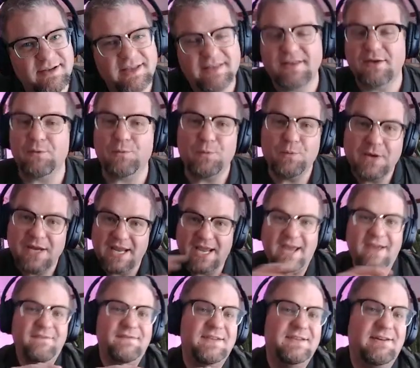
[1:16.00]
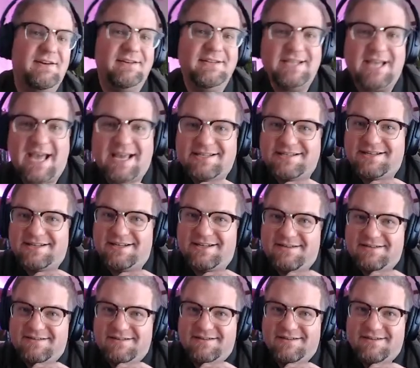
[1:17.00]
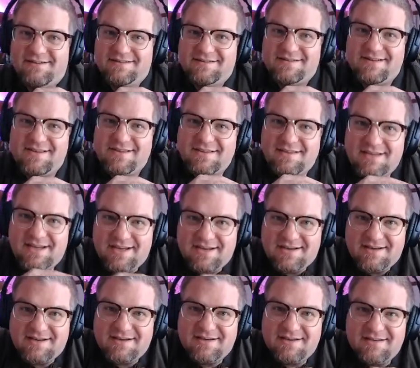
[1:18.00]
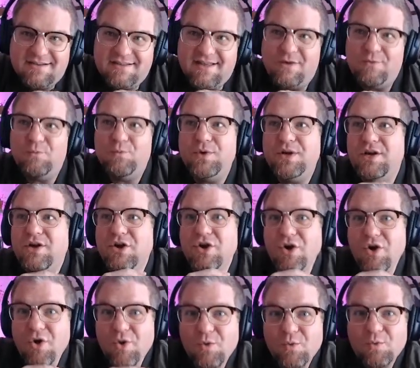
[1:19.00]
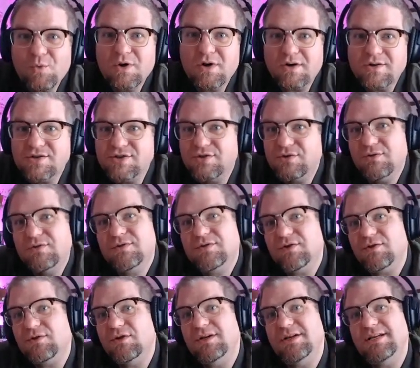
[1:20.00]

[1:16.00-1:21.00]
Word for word: that we have the audacity to think that we know what our students are going to